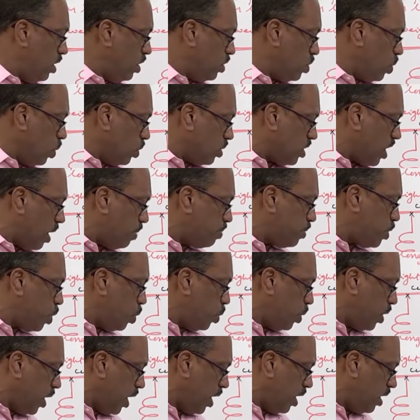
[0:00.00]
So
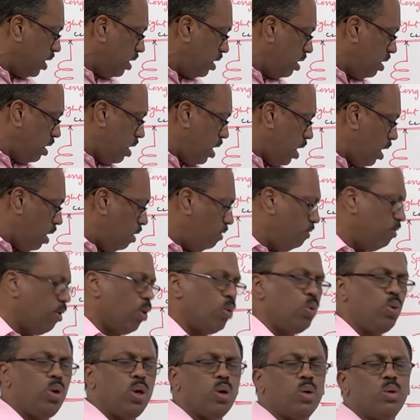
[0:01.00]
substituted, I
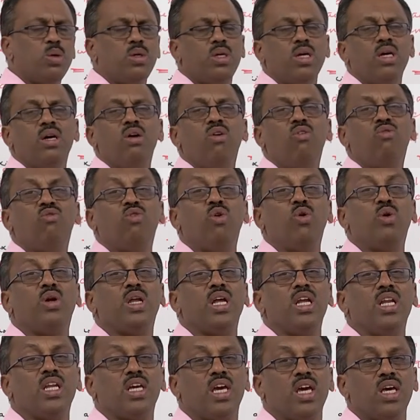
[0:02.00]
found out
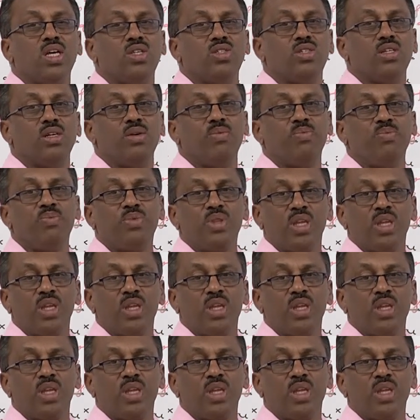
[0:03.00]
14 kg.